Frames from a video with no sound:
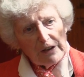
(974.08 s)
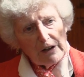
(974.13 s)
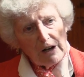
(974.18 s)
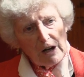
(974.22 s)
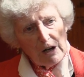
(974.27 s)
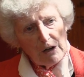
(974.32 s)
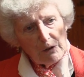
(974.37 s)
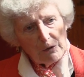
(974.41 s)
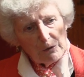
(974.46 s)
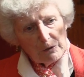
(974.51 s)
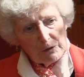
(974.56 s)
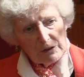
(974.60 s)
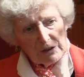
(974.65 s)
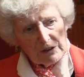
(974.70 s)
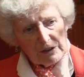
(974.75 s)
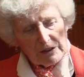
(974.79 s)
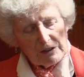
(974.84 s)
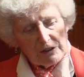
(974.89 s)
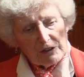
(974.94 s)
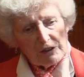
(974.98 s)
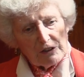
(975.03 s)
the whole,
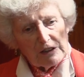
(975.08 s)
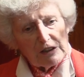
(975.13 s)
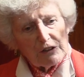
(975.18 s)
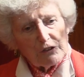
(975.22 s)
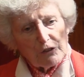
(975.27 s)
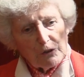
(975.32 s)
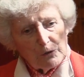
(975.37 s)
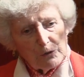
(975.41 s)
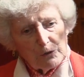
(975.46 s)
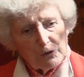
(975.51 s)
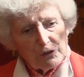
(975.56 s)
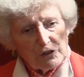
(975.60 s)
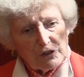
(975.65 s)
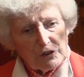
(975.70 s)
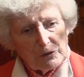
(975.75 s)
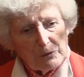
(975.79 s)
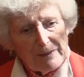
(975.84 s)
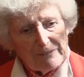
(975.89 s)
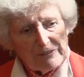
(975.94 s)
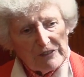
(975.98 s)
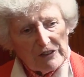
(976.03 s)
cathedrals, the
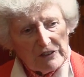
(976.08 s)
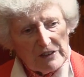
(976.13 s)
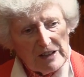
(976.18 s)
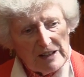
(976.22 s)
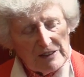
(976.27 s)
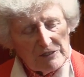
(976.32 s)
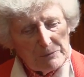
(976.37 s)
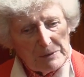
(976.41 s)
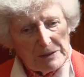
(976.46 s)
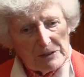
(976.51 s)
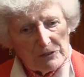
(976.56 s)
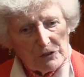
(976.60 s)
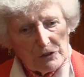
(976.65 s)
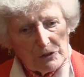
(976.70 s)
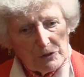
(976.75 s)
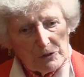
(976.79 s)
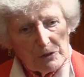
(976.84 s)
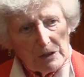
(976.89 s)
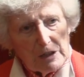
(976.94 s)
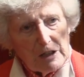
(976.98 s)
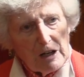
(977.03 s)
ones that I've been
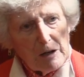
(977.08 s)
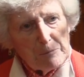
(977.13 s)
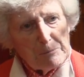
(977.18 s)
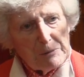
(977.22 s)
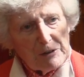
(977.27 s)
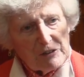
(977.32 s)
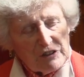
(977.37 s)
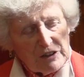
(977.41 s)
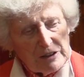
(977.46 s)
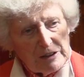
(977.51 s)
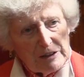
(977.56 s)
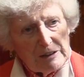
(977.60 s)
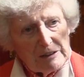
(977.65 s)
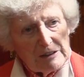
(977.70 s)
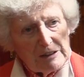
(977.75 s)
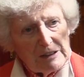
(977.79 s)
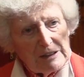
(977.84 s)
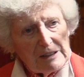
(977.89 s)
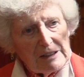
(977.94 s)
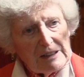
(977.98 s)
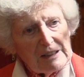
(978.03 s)
to, are busy.
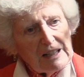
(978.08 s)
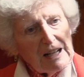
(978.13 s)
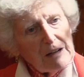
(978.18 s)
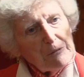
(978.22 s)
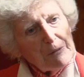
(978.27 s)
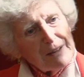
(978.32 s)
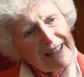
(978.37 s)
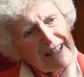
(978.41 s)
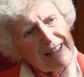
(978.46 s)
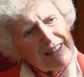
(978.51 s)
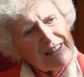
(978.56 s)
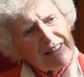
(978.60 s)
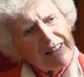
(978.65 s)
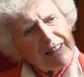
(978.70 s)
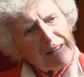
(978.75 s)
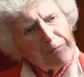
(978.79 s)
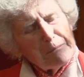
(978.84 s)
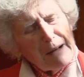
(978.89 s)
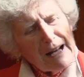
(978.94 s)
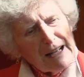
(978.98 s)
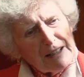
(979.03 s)
And when
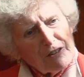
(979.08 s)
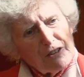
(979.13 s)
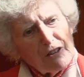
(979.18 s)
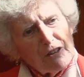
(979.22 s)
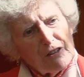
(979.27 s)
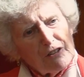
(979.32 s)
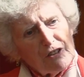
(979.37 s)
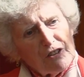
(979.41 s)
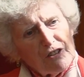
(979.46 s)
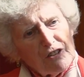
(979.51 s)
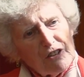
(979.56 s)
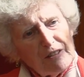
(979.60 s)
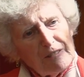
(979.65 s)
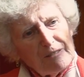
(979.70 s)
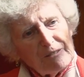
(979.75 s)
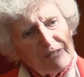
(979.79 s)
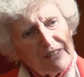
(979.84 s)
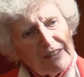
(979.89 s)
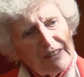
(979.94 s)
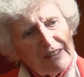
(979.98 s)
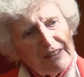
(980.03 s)
anything matters,
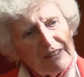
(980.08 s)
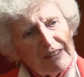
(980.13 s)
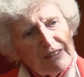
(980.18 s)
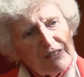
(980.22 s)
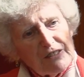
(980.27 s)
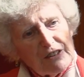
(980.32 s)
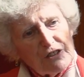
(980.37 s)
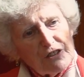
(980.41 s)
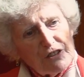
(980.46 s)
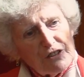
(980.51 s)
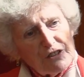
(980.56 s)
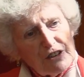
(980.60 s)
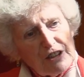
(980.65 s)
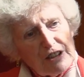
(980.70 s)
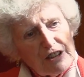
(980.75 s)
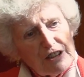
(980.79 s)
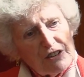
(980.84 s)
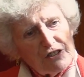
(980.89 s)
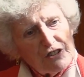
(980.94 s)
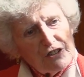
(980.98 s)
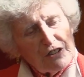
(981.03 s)

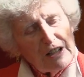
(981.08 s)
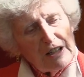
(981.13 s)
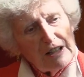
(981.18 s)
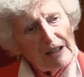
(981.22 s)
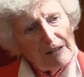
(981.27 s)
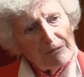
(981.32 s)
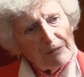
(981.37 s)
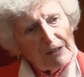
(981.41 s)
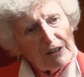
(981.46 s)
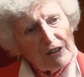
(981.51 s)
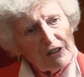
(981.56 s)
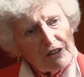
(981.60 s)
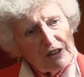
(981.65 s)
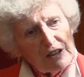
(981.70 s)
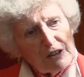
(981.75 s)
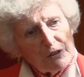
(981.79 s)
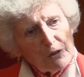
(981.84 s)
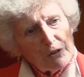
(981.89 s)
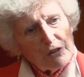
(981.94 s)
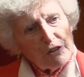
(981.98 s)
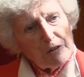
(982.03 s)
the um,
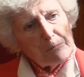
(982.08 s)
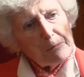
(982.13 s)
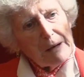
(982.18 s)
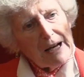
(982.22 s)
cathedrals are